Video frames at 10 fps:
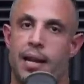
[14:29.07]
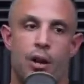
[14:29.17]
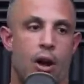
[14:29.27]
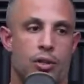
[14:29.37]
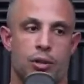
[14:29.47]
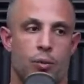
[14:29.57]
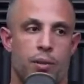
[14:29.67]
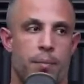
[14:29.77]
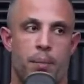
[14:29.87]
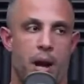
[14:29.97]
And it also
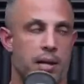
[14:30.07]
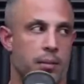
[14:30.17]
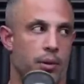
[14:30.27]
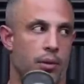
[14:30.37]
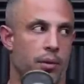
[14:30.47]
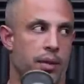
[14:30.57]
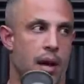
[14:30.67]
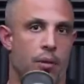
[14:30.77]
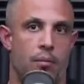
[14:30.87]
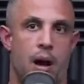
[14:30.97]
wouldn't be possible
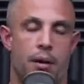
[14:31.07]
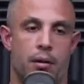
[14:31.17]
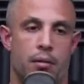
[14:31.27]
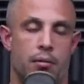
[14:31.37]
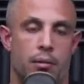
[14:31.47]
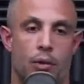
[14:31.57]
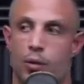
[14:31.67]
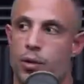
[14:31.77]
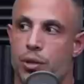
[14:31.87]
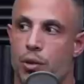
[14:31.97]
without modern
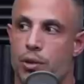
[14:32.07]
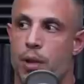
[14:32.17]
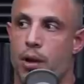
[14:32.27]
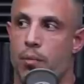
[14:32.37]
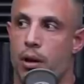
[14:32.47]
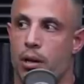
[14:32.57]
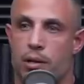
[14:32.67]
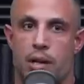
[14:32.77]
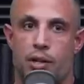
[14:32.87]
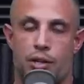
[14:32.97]
grocery stores and modern
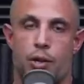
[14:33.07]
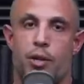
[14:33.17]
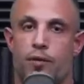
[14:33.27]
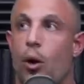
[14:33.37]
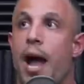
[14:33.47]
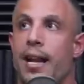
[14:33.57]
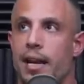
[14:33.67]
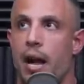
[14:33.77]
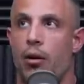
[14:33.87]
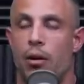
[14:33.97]
markets. There's just so much variety
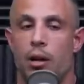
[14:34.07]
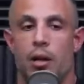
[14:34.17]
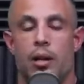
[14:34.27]
now.